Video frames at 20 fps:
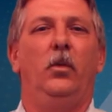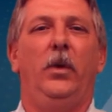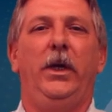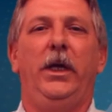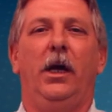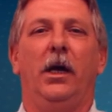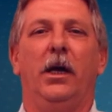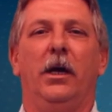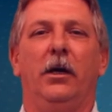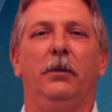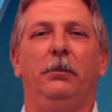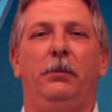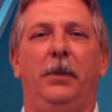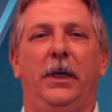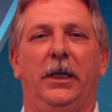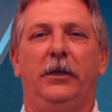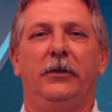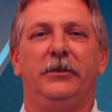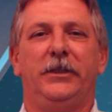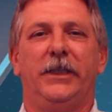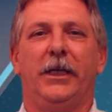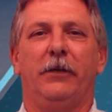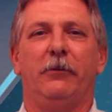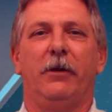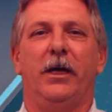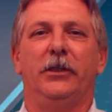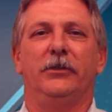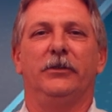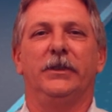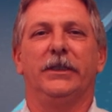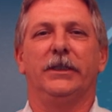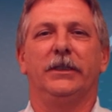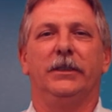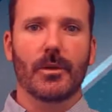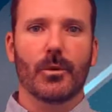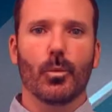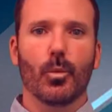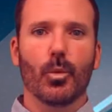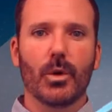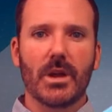We hire Pennco Tech
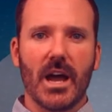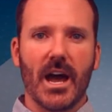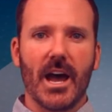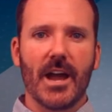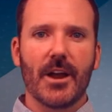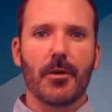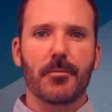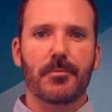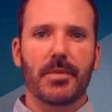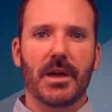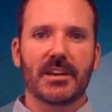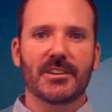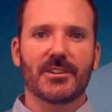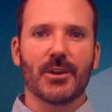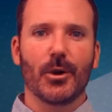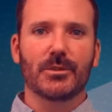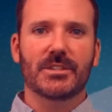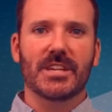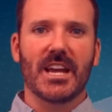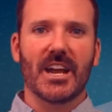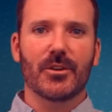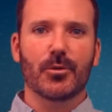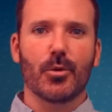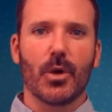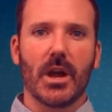graduates. We hire Pennco Tech